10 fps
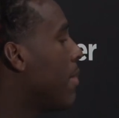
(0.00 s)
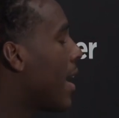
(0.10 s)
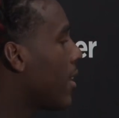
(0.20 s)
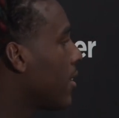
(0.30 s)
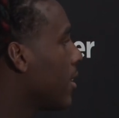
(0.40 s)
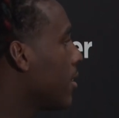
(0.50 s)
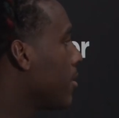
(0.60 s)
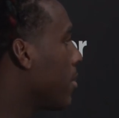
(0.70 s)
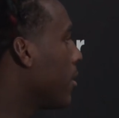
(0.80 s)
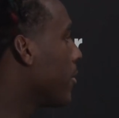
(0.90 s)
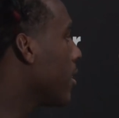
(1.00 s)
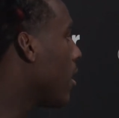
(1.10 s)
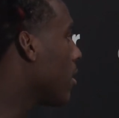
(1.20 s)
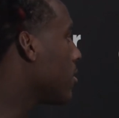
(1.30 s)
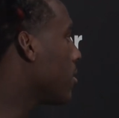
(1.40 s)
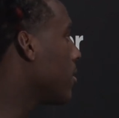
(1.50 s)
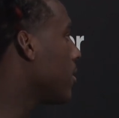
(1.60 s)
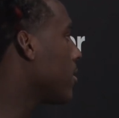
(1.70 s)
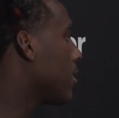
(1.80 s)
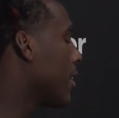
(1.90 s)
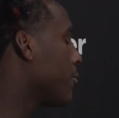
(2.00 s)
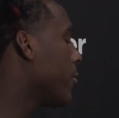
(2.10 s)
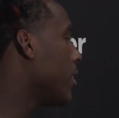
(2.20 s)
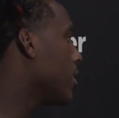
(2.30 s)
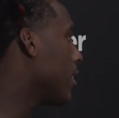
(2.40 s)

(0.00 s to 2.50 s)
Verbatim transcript: battling, but we're also there for each